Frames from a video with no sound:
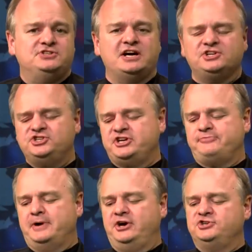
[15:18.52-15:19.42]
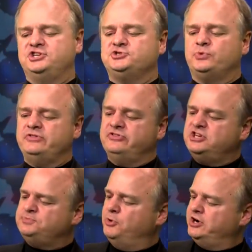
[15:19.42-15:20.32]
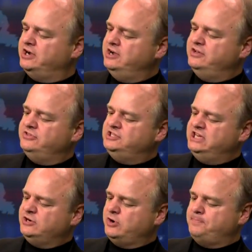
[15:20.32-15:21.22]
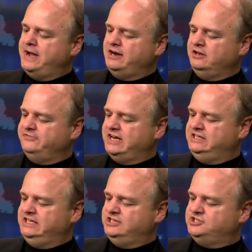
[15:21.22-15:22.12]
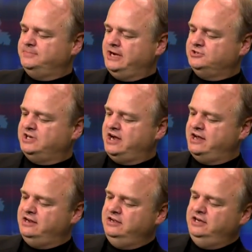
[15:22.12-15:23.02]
Dr. Jeff Myers has written this book, The Secret Battle of Ideas About God.